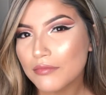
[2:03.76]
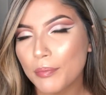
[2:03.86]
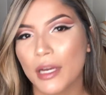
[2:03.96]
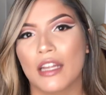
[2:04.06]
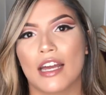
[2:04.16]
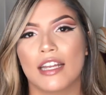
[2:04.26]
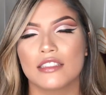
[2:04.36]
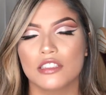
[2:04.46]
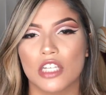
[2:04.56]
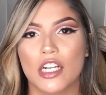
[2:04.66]
but I
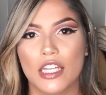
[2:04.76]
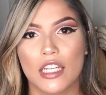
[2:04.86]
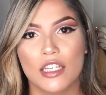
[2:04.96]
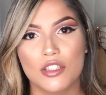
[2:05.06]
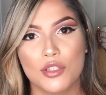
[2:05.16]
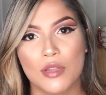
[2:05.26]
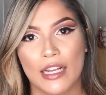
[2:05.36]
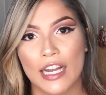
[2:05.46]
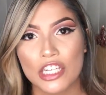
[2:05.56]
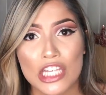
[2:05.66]
didn't start getting into
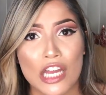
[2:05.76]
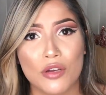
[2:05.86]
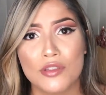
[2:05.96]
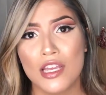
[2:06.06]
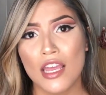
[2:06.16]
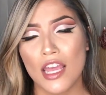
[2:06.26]
like eyeshadows